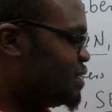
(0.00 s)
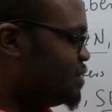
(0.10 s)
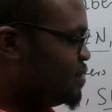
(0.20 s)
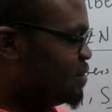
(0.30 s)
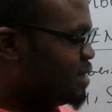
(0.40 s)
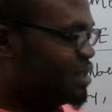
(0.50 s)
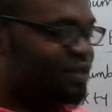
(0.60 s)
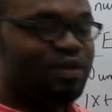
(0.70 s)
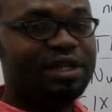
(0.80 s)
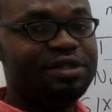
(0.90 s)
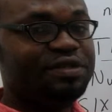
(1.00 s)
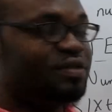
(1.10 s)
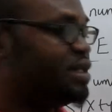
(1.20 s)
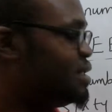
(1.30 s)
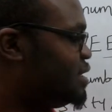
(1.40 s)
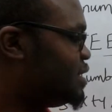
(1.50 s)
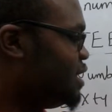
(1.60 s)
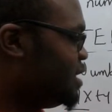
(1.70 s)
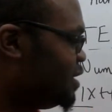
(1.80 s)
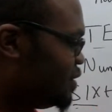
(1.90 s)
So that is where the stress is.
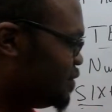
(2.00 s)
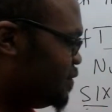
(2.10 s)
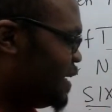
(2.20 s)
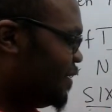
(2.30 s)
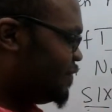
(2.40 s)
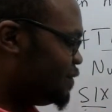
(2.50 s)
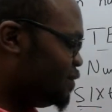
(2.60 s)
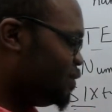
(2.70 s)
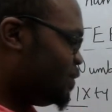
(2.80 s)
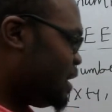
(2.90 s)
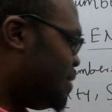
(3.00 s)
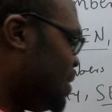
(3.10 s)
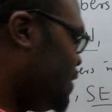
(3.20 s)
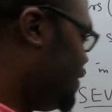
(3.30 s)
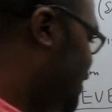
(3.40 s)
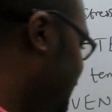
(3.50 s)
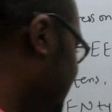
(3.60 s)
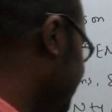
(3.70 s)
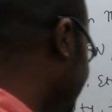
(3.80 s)
So you have to know about this.